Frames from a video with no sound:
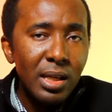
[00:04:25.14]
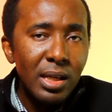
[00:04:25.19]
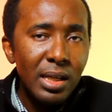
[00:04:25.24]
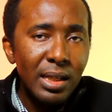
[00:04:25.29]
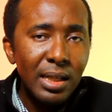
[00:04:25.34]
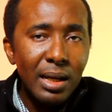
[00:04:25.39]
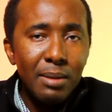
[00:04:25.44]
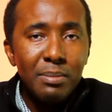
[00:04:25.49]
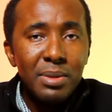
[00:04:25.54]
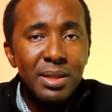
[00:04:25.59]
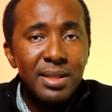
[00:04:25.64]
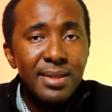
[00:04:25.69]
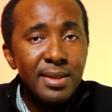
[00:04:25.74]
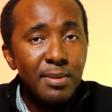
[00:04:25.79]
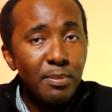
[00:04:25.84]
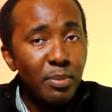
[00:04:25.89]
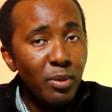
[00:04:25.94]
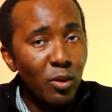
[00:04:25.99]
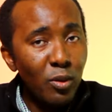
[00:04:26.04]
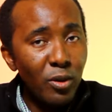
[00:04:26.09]
It can be
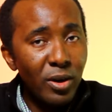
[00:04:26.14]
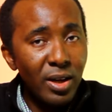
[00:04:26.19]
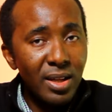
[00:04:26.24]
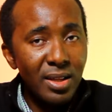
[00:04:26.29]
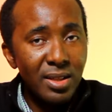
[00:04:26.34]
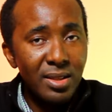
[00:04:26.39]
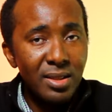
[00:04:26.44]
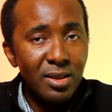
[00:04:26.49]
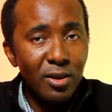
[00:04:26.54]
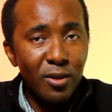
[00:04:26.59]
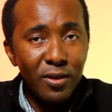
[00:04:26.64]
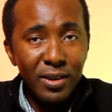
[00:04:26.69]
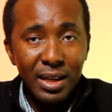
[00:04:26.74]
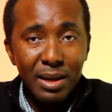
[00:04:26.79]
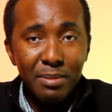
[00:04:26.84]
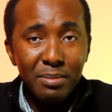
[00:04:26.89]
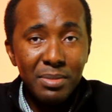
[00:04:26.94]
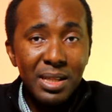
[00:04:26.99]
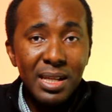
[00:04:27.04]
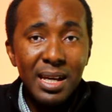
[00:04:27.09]
simple words or it
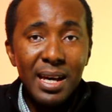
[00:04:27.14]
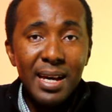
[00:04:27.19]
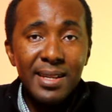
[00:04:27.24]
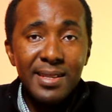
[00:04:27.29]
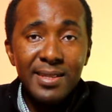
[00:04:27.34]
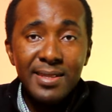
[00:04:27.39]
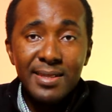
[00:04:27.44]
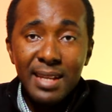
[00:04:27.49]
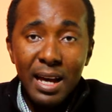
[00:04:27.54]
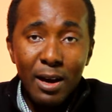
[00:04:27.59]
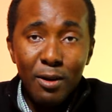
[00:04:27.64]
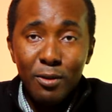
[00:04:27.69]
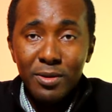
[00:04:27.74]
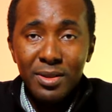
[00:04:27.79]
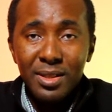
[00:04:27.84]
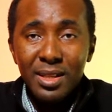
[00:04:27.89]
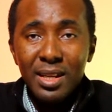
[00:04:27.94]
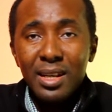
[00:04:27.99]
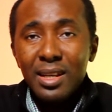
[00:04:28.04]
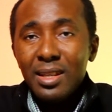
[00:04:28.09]
can be a
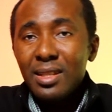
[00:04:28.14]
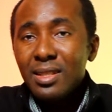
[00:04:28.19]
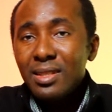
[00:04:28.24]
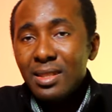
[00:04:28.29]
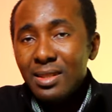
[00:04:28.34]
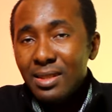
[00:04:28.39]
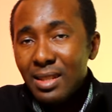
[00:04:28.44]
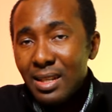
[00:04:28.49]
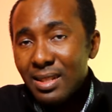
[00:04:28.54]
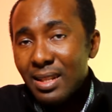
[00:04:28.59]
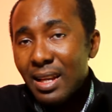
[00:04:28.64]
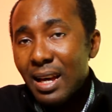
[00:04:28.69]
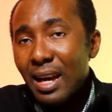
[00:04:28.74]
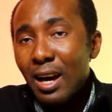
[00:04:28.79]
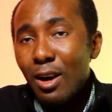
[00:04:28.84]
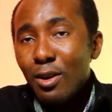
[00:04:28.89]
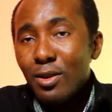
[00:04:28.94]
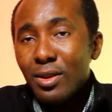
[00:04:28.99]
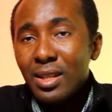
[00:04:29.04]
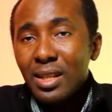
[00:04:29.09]
sound, just like
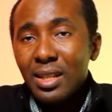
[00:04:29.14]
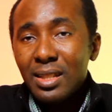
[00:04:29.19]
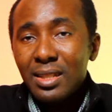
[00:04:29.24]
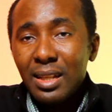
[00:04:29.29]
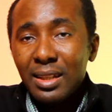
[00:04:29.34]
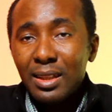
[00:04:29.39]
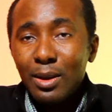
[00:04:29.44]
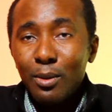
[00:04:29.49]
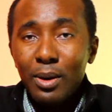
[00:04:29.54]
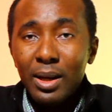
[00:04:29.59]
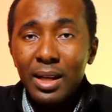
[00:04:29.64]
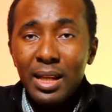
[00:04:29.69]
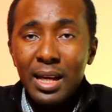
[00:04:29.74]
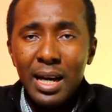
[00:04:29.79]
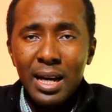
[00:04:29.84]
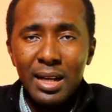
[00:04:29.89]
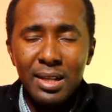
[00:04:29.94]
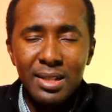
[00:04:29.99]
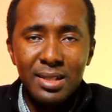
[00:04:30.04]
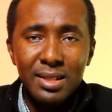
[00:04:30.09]
how Shatta Wale
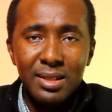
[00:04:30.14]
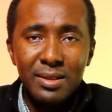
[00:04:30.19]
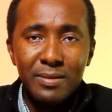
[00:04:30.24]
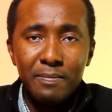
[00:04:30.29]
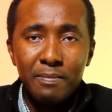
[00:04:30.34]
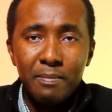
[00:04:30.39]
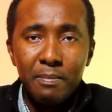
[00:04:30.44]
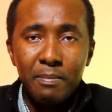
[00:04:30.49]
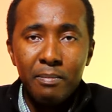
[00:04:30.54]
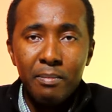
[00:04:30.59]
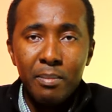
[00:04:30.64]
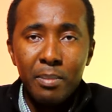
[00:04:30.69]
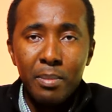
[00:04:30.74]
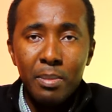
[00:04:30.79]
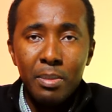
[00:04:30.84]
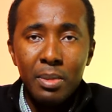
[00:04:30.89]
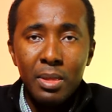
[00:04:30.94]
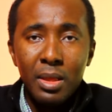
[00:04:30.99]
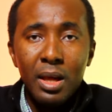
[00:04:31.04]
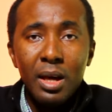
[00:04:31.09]
has.
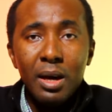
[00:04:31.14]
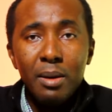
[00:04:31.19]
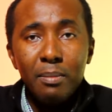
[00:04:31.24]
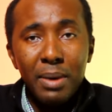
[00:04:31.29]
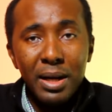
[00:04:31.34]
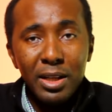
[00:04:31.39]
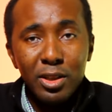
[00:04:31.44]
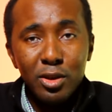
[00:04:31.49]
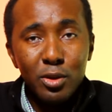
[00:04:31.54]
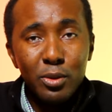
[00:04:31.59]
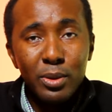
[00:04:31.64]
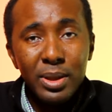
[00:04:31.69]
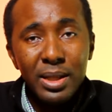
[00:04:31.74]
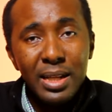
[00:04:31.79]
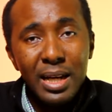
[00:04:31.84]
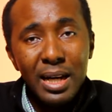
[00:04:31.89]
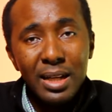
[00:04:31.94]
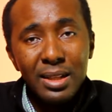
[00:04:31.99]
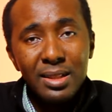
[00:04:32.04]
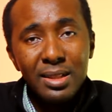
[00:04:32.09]
By doing
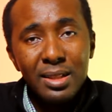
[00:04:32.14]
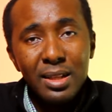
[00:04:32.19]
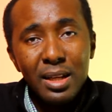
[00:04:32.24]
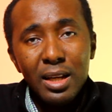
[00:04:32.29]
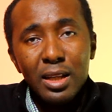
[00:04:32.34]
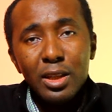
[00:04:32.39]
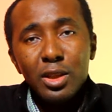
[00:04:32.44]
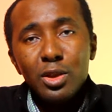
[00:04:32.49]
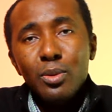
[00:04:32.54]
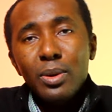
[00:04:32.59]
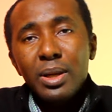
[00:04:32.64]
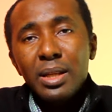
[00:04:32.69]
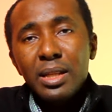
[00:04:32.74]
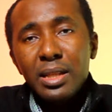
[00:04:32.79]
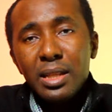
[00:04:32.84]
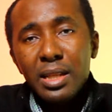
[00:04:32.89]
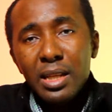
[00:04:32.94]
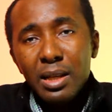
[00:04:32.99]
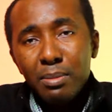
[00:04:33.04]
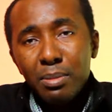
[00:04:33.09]
that, you're
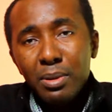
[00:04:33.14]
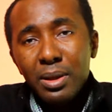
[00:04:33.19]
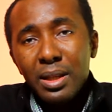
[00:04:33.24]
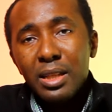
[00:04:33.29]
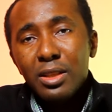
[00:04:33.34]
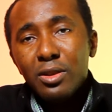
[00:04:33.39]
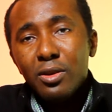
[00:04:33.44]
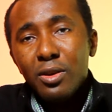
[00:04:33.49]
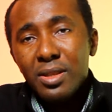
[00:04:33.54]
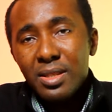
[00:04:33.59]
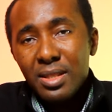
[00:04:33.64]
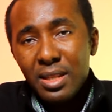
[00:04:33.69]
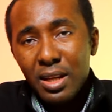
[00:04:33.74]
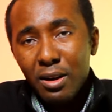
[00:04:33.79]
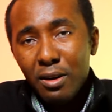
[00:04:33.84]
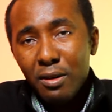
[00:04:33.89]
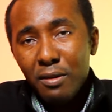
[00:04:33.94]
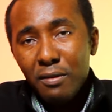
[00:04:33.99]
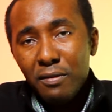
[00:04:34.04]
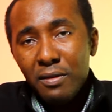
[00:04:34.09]
enabling
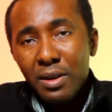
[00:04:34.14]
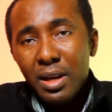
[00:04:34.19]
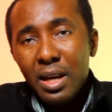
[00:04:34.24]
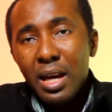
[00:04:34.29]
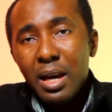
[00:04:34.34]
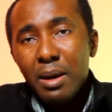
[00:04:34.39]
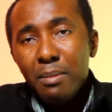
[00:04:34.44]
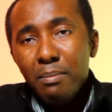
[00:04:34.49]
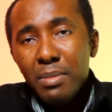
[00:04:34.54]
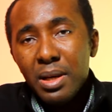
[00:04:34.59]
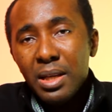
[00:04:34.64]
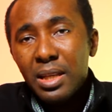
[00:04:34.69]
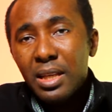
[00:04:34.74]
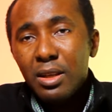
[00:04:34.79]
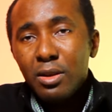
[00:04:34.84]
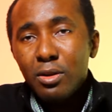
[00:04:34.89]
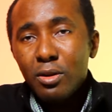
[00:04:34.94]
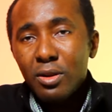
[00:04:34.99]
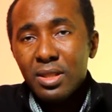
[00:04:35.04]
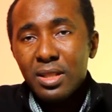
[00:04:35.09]
yourself and
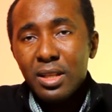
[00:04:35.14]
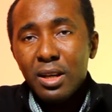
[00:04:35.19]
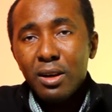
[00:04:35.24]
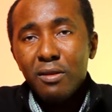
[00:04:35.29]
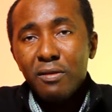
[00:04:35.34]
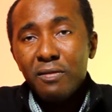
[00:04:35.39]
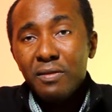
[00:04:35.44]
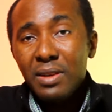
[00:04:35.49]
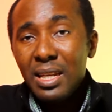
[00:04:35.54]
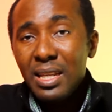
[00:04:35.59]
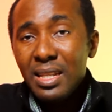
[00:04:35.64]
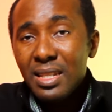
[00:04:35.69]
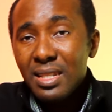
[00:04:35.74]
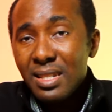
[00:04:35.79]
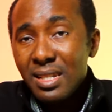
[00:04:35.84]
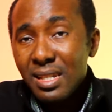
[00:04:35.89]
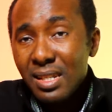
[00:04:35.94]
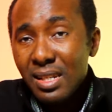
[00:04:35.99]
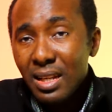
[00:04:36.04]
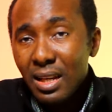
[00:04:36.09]
making yourself
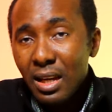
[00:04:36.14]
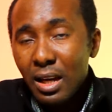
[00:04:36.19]
easy